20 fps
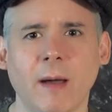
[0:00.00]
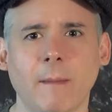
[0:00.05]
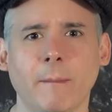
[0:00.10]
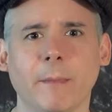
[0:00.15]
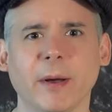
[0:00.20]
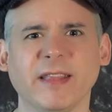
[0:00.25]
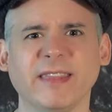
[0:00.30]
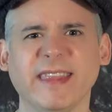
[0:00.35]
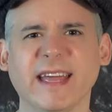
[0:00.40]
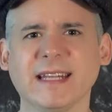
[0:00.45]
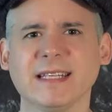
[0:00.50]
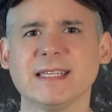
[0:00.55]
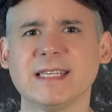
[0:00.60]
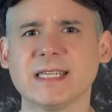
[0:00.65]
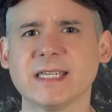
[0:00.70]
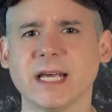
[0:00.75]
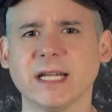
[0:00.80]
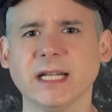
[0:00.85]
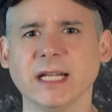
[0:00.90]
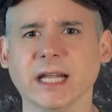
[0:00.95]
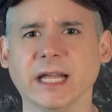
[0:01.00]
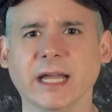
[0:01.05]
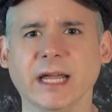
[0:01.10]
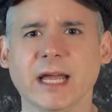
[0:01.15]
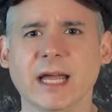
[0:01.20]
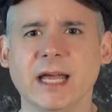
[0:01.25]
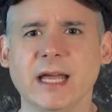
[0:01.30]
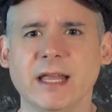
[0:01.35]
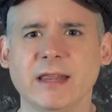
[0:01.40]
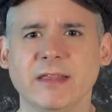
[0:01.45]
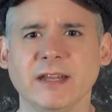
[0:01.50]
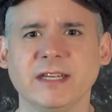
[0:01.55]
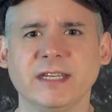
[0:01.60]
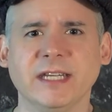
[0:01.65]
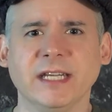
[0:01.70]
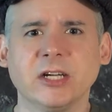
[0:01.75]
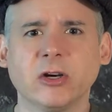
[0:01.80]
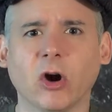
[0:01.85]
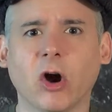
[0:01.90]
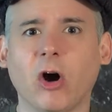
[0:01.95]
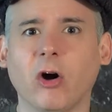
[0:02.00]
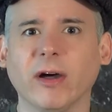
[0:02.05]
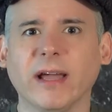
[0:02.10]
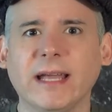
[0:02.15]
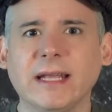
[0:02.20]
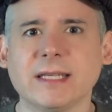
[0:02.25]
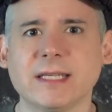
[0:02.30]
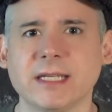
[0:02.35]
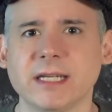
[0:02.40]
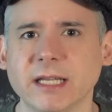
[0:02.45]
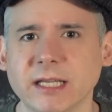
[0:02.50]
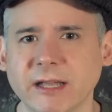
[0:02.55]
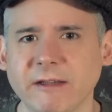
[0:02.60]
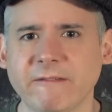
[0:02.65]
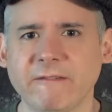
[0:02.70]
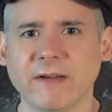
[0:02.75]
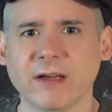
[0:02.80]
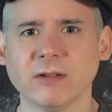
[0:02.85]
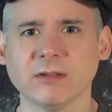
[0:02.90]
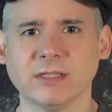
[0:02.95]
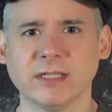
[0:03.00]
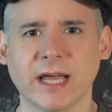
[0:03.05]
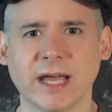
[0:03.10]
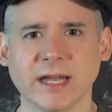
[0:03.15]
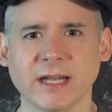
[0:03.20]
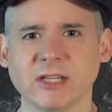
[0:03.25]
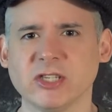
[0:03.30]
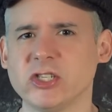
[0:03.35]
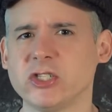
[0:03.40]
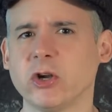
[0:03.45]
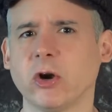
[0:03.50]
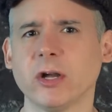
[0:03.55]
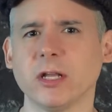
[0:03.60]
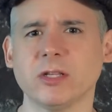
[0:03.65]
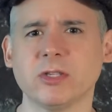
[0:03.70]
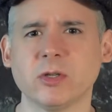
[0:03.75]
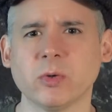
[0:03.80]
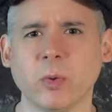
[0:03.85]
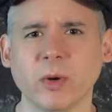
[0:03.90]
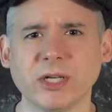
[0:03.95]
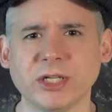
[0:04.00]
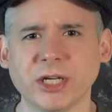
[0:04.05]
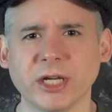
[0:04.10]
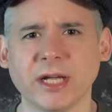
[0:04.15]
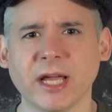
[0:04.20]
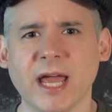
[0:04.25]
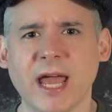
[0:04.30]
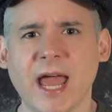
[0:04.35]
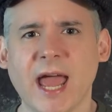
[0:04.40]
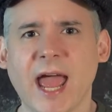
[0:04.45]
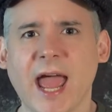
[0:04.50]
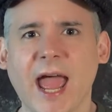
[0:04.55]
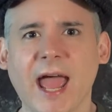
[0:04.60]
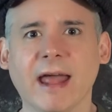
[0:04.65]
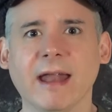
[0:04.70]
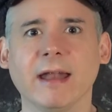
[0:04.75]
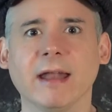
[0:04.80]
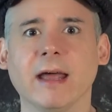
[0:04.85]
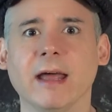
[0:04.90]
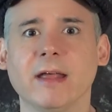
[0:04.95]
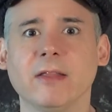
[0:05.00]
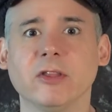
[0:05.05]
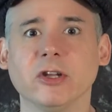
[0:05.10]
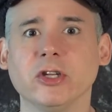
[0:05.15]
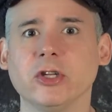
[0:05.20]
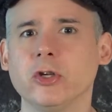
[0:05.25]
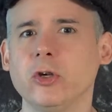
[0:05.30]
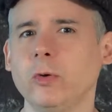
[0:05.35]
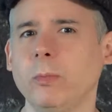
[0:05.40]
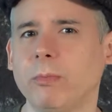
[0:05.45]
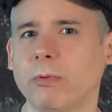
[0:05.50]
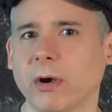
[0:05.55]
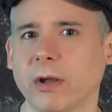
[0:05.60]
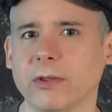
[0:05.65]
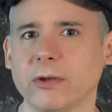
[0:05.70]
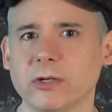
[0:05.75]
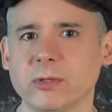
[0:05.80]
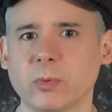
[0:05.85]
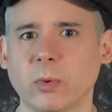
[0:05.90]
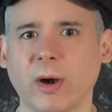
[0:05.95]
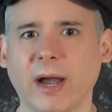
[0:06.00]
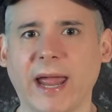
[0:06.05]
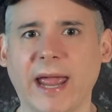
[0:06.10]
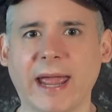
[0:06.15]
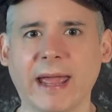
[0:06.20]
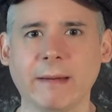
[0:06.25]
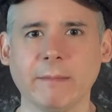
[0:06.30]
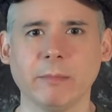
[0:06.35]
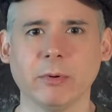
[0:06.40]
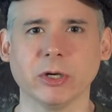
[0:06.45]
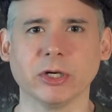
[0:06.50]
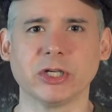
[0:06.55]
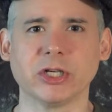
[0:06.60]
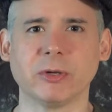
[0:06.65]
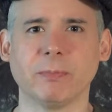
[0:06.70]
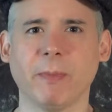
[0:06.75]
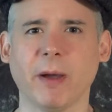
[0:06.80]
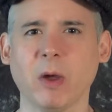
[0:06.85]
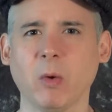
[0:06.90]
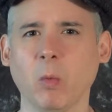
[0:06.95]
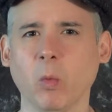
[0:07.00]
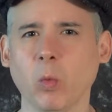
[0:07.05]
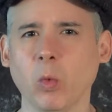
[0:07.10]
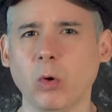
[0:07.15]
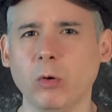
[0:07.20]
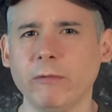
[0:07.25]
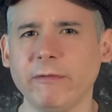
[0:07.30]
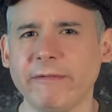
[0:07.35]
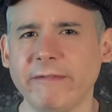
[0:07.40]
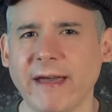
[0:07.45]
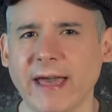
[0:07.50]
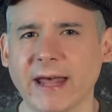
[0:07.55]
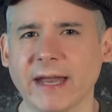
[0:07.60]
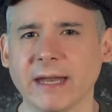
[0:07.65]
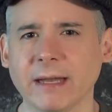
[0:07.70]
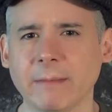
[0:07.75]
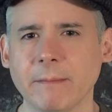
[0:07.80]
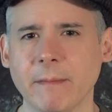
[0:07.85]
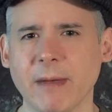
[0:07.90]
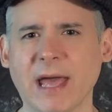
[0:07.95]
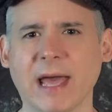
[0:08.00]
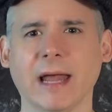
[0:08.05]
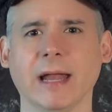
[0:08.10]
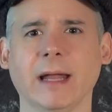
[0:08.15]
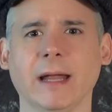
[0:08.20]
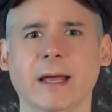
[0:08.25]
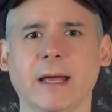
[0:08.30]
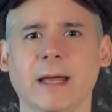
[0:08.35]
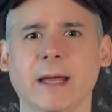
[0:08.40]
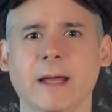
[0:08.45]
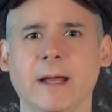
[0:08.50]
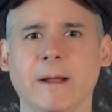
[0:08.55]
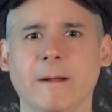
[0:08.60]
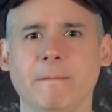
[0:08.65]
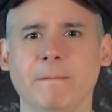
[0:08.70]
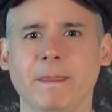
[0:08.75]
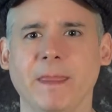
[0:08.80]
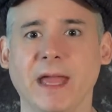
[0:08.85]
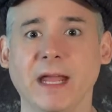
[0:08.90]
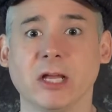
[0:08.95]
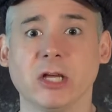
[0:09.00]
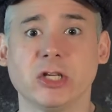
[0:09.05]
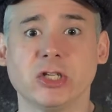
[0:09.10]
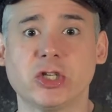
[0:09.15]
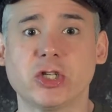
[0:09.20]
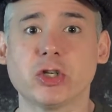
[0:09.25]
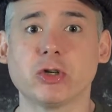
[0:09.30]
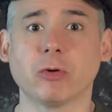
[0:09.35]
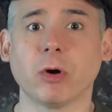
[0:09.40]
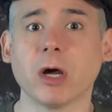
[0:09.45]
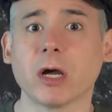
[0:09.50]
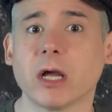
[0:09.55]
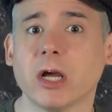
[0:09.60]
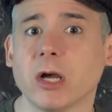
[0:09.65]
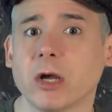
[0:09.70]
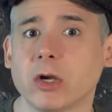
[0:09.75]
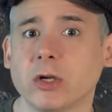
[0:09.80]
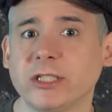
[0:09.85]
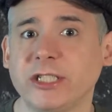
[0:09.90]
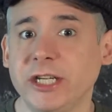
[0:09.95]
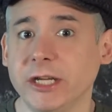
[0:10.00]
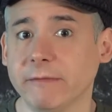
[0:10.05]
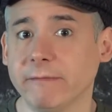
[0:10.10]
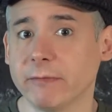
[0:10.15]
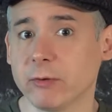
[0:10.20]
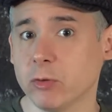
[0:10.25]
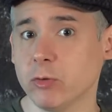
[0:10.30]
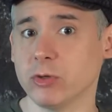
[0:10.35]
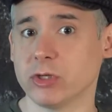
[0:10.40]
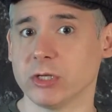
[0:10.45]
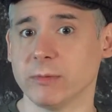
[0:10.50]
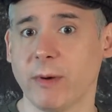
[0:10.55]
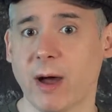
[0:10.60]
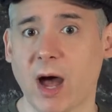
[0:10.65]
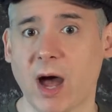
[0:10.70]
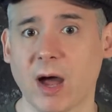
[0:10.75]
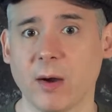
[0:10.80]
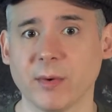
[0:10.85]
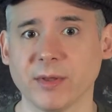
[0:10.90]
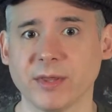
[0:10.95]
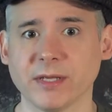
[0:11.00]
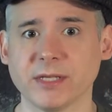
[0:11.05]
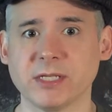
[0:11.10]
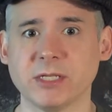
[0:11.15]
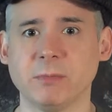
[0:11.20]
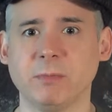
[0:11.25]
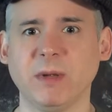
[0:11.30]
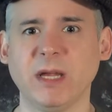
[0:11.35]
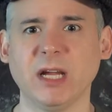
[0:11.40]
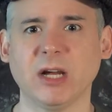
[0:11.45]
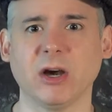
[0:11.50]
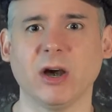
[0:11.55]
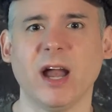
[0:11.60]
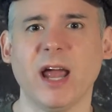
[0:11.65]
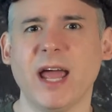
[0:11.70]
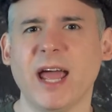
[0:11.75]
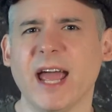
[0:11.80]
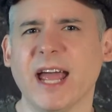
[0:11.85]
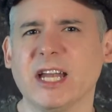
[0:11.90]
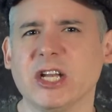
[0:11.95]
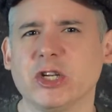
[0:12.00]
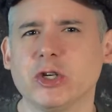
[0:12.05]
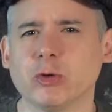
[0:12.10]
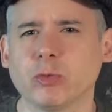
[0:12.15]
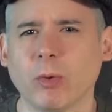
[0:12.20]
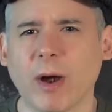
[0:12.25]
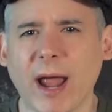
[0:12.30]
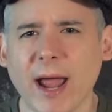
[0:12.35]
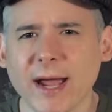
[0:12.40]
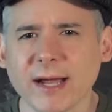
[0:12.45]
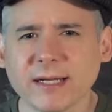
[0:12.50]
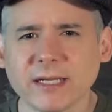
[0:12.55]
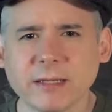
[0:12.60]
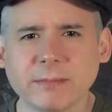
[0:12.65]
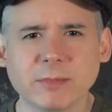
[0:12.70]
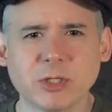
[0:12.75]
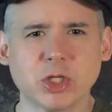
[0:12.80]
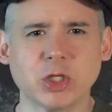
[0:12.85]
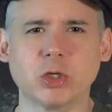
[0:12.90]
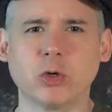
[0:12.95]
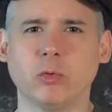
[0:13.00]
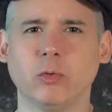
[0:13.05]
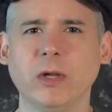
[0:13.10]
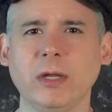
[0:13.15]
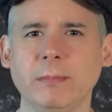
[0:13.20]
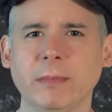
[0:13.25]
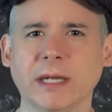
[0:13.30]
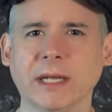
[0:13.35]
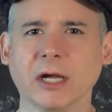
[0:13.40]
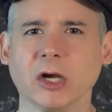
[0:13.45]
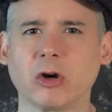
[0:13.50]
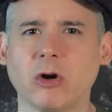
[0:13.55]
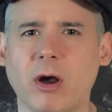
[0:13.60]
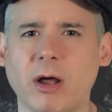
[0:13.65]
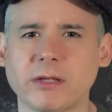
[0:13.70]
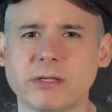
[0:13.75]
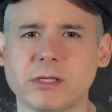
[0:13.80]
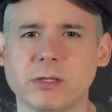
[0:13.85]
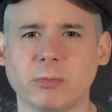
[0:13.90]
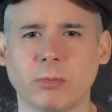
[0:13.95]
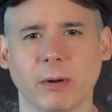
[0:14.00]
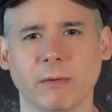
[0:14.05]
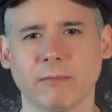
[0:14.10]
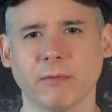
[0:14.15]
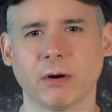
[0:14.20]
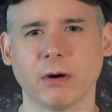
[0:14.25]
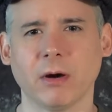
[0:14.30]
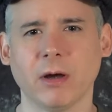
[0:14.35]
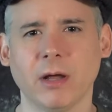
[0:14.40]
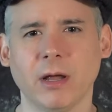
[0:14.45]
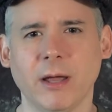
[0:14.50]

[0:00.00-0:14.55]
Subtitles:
but then suddenly the deer all instantly fell dead and started twitching, and the two brothers were ambushed by wolf-headed men. They struck Chief Kusamaha with a spear and dragged him screaming across the river.